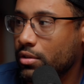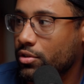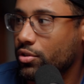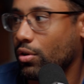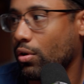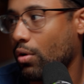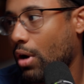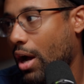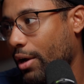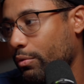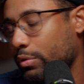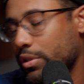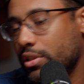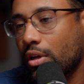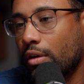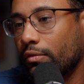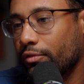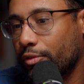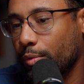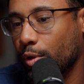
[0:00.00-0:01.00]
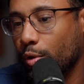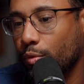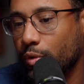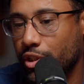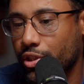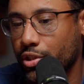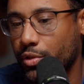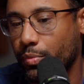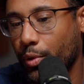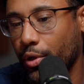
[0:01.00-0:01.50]
so I was comfortable with
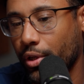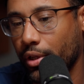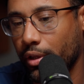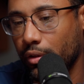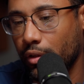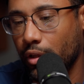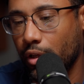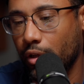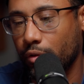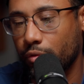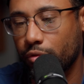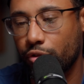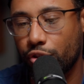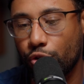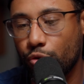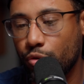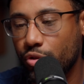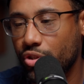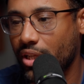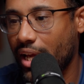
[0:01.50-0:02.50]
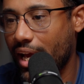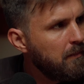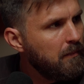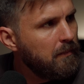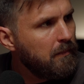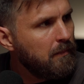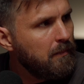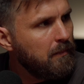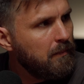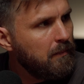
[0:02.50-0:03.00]
just putting, two
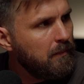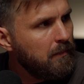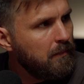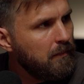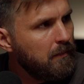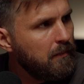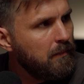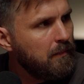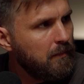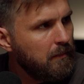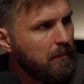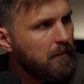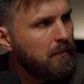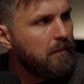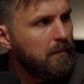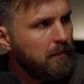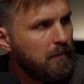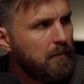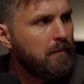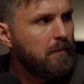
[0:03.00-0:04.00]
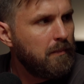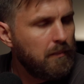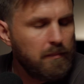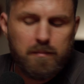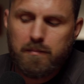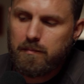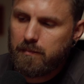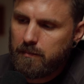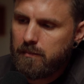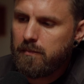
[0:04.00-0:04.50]
stands. We're inside controlled
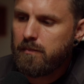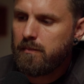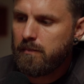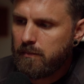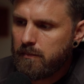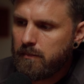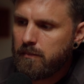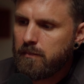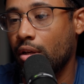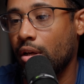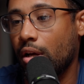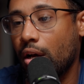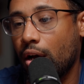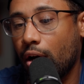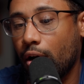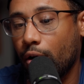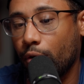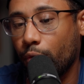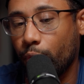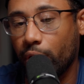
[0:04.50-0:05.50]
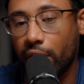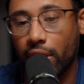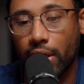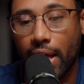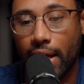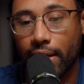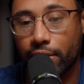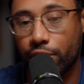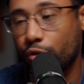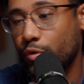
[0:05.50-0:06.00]
environment. We can
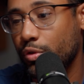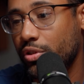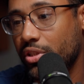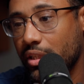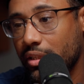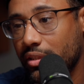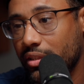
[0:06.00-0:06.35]
get 2 C